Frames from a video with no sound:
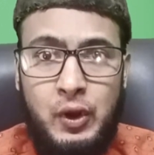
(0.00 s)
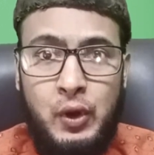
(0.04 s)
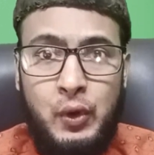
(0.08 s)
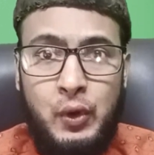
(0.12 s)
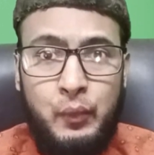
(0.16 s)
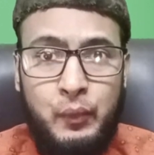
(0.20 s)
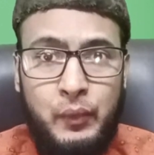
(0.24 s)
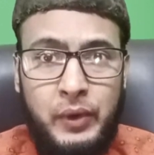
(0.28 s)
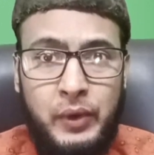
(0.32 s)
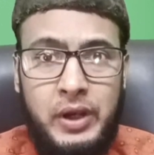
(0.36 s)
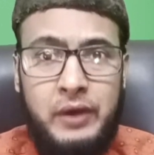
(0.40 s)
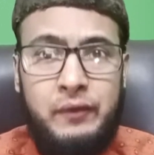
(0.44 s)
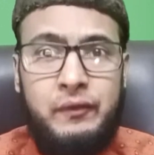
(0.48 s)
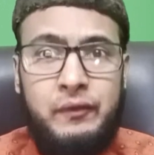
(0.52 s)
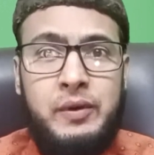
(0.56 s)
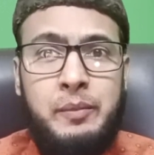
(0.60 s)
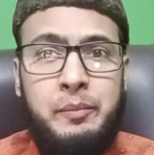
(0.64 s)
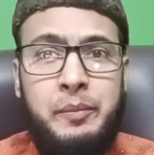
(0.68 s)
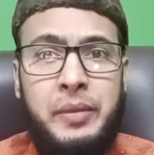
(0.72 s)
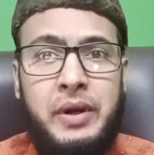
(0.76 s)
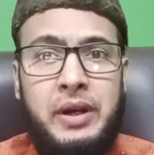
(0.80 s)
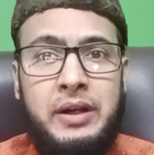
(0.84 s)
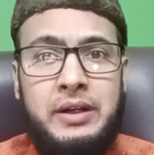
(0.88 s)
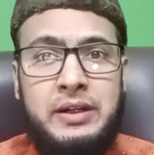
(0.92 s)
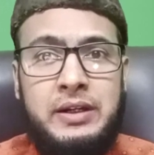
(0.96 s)
When we
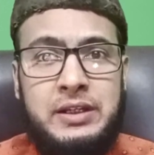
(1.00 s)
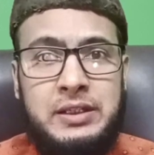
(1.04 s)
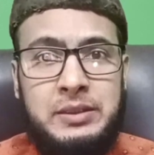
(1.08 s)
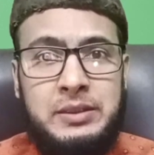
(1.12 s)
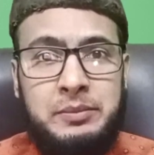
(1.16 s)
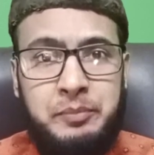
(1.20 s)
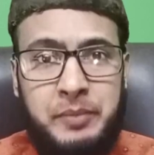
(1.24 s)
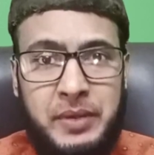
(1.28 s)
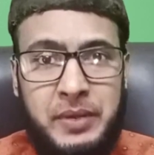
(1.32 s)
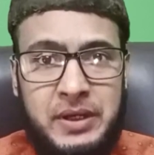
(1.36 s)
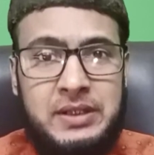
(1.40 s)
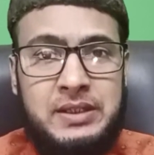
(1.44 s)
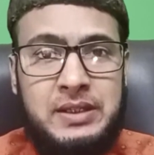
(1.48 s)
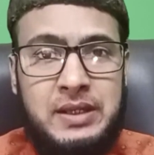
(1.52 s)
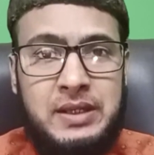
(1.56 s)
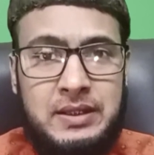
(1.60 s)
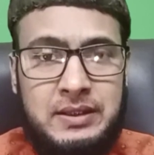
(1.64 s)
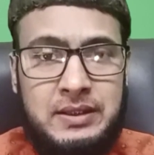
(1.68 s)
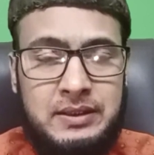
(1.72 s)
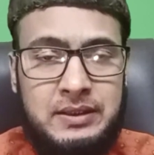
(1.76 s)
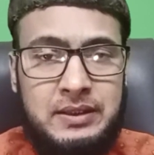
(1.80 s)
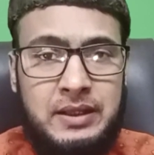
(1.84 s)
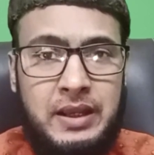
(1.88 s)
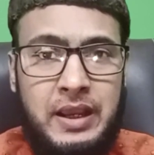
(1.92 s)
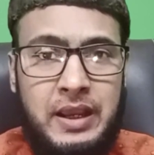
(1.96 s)
practice
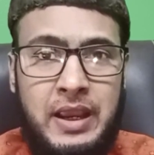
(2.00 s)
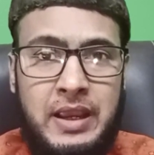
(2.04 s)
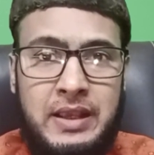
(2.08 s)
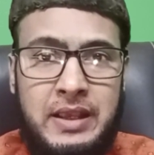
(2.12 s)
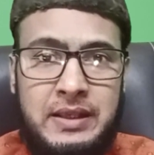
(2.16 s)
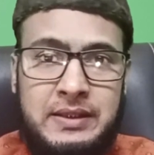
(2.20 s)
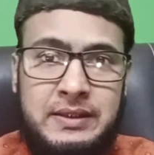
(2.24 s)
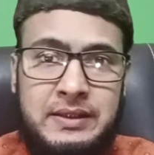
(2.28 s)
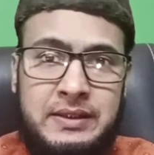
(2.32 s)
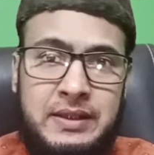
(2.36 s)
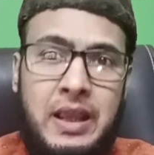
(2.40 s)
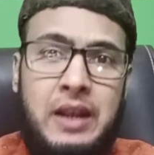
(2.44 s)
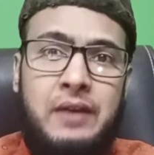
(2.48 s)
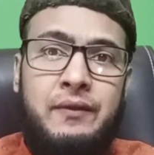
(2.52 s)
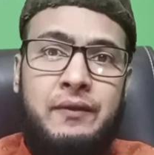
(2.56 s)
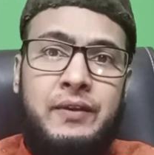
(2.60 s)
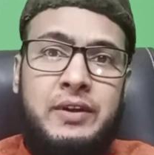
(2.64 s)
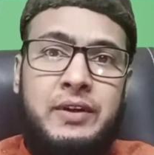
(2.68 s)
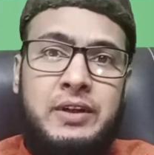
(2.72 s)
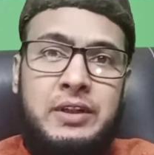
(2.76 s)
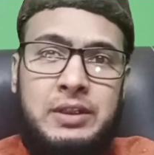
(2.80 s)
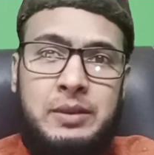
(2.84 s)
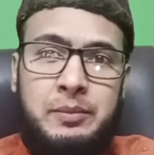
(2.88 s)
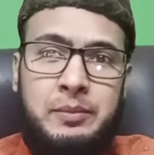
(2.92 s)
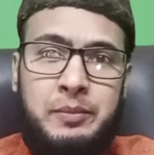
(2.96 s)
patience and
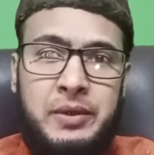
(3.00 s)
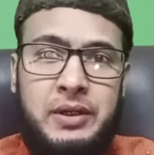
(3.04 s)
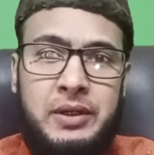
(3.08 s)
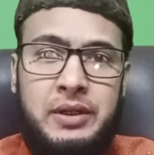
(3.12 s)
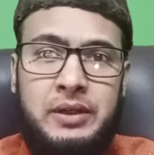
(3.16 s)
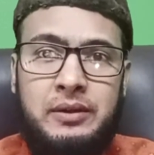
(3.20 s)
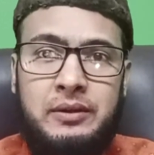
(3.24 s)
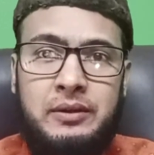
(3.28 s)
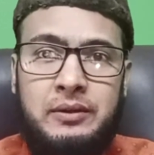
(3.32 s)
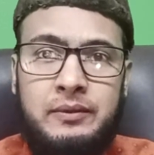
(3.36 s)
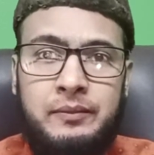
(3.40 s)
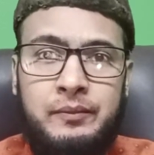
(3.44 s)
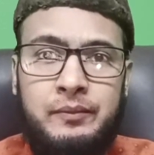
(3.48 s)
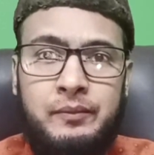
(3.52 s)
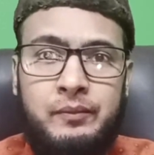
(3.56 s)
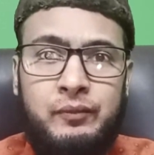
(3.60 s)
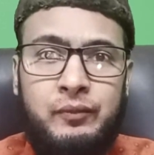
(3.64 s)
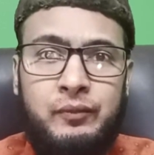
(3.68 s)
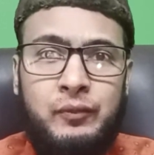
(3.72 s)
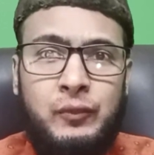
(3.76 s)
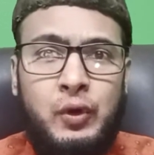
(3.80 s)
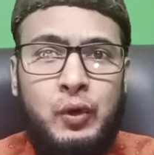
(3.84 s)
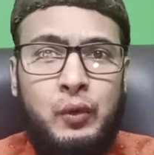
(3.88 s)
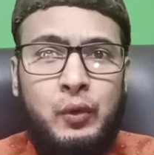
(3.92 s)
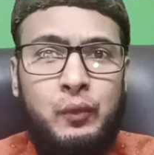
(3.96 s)
self-discipline,
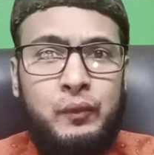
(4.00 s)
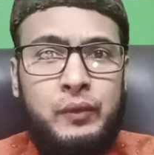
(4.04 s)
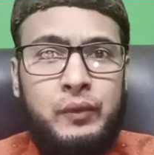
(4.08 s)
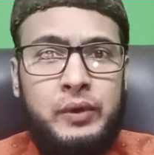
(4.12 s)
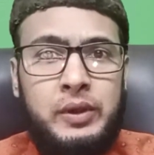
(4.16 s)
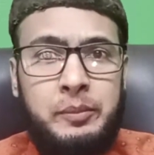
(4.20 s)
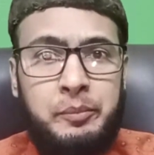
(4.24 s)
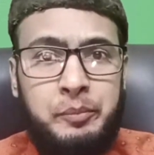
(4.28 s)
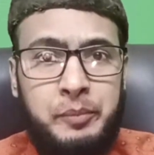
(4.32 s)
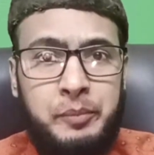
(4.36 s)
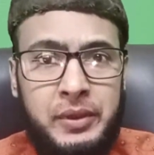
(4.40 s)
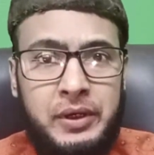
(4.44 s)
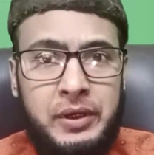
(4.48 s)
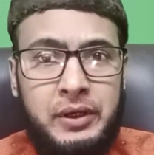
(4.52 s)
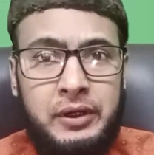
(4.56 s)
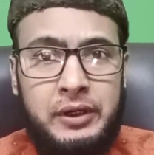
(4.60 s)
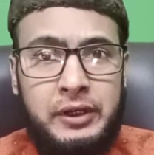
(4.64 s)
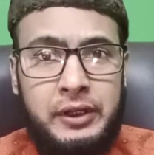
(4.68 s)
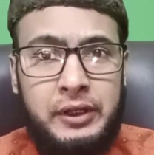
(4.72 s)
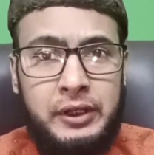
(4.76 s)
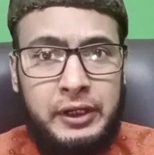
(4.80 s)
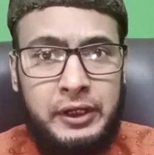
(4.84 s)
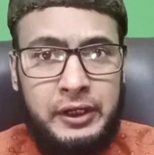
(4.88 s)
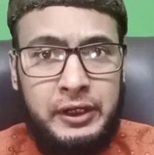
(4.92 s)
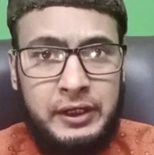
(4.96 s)
we build
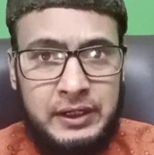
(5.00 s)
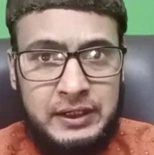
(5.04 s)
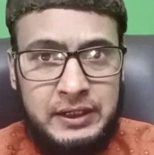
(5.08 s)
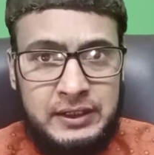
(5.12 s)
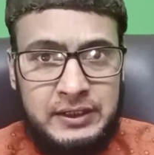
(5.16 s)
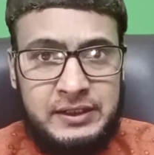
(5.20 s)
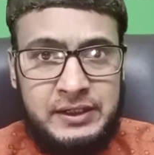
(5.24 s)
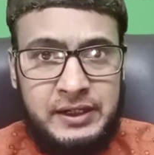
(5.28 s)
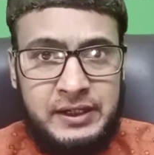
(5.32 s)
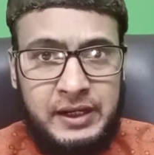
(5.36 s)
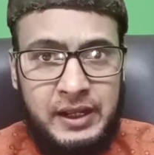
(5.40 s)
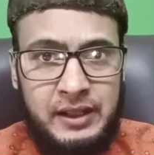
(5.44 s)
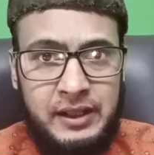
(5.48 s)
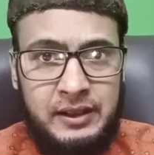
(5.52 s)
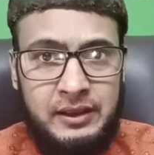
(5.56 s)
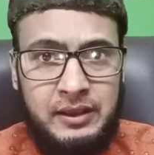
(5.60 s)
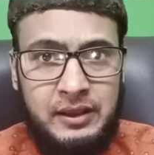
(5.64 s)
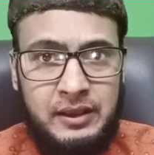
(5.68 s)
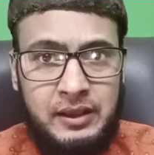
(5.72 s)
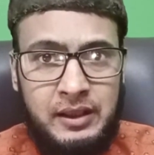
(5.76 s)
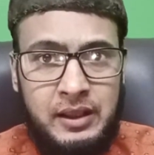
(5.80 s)
inner strength